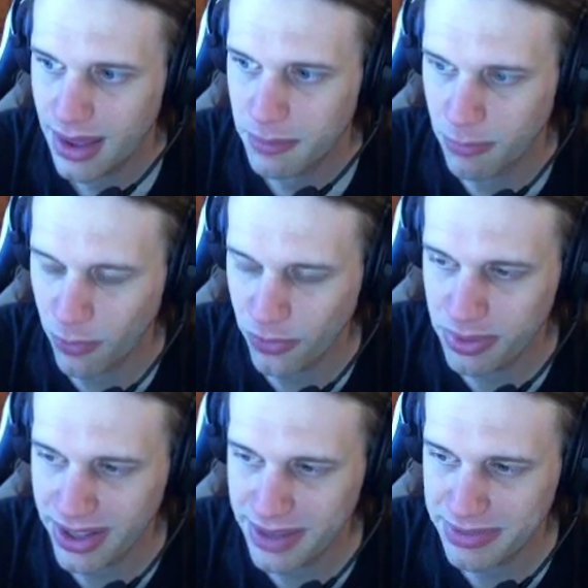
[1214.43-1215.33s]

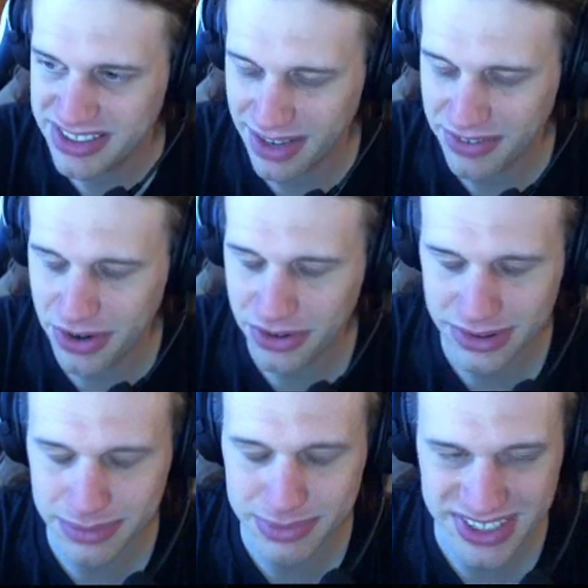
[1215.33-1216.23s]
multiply it by
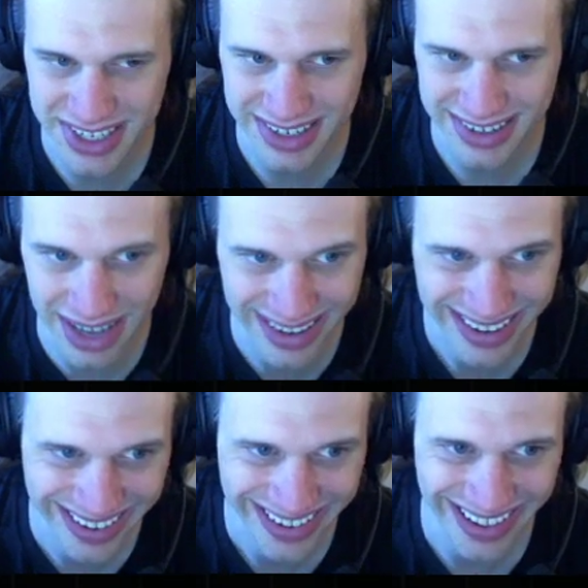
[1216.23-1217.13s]
700%,
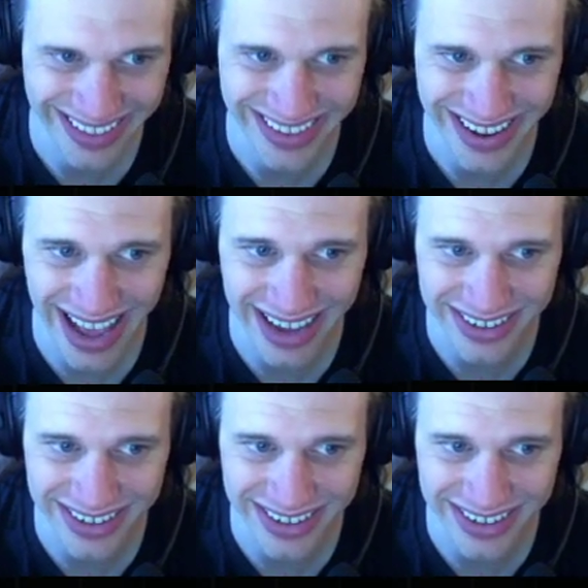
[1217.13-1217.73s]
and then add it